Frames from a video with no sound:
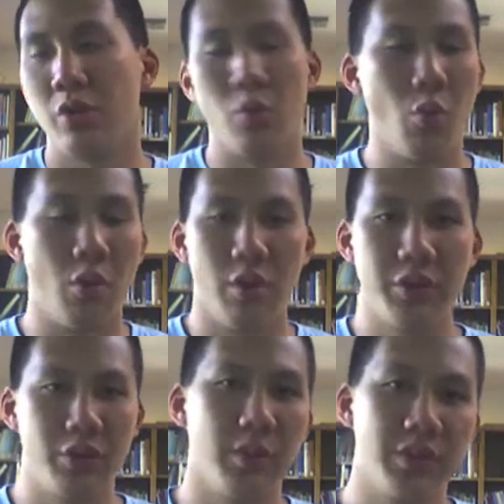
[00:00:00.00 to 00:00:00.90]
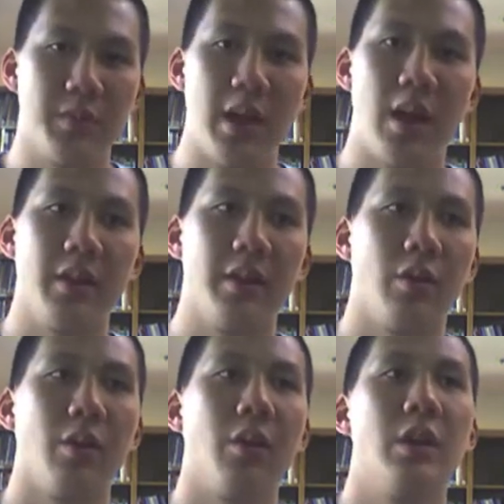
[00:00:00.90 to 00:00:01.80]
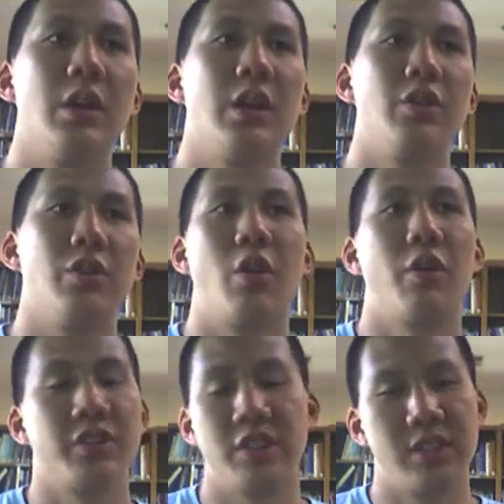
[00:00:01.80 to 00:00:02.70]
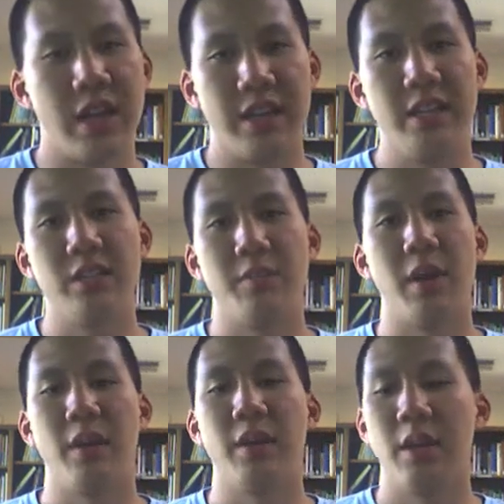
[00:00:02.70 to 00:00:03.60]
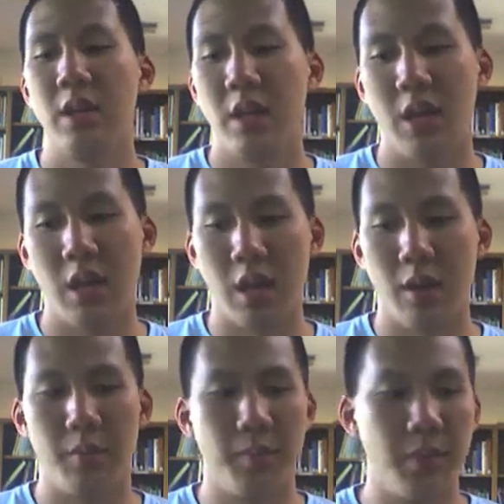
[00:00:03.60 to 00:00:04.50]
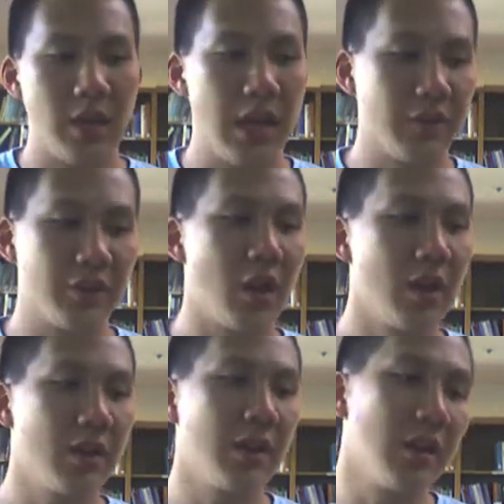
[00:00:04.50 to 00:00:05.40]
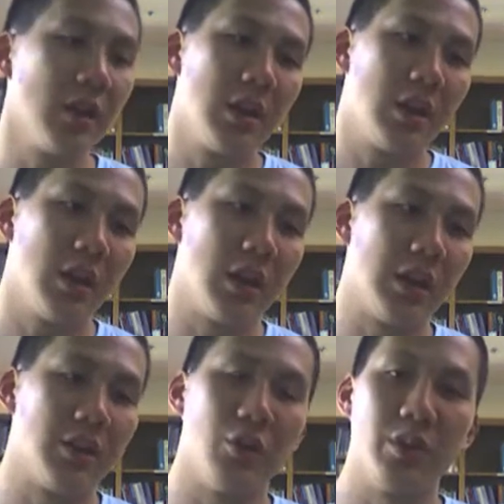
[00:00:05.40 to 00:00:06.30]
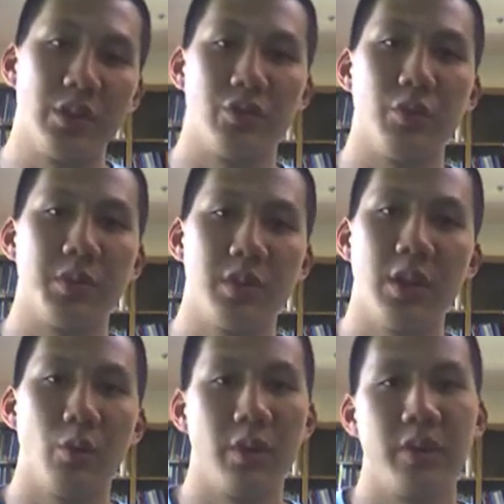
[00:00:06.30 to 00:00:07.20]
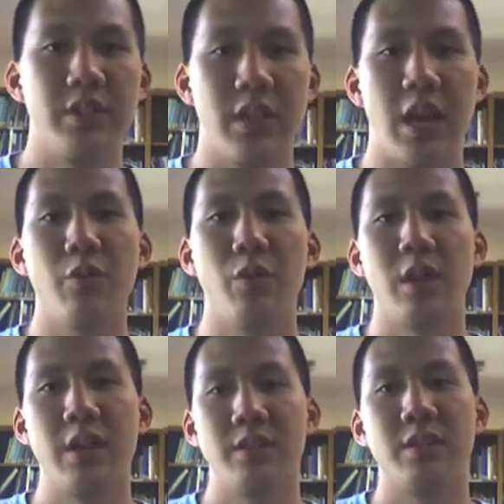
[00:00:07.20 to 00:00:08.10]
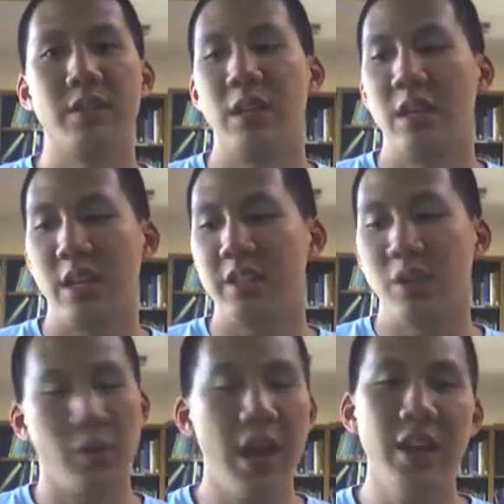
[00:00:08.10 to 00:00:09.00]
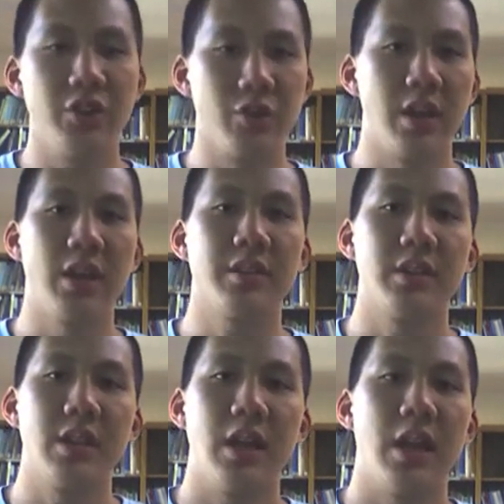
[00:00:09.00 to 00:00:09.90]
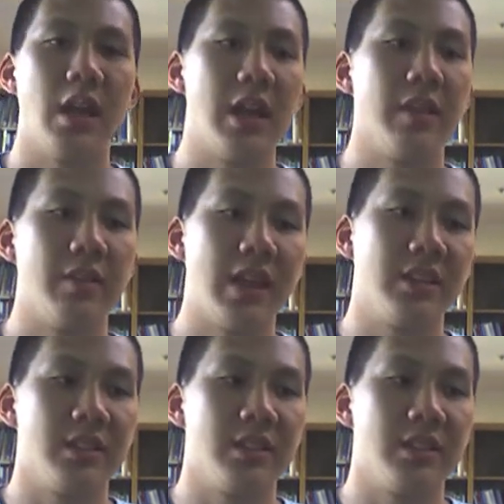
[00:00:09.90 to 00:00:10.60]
you worry too much about it, or your heart is just not at ease about it. But after talking and doing this group study, one of the things that I realize is it's okay that you can't, and that is